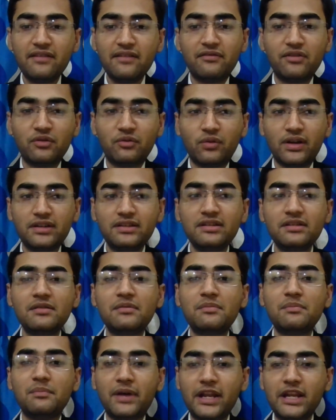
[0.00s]
everyone,
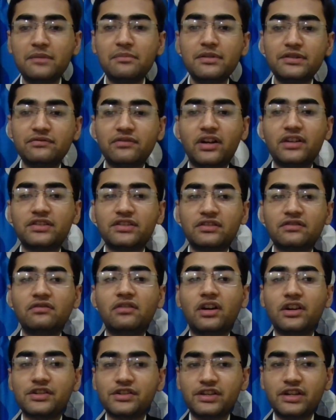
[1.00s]
my name is Vaanchhit
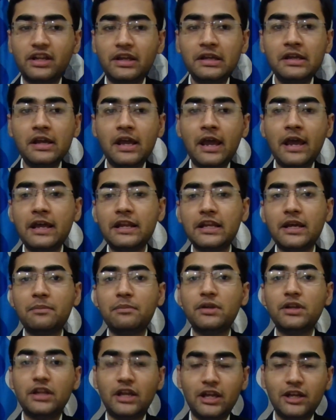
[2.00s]
Varshney and I'm
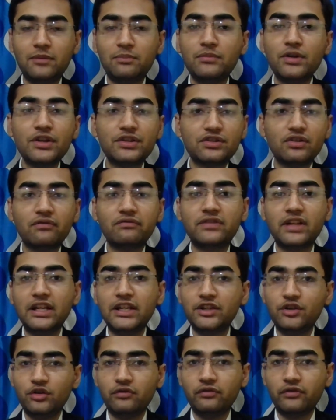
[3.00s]
an alumnus of Delhi
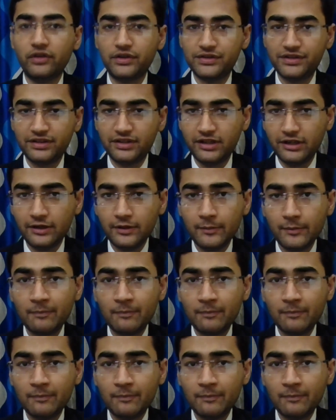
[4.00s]
University.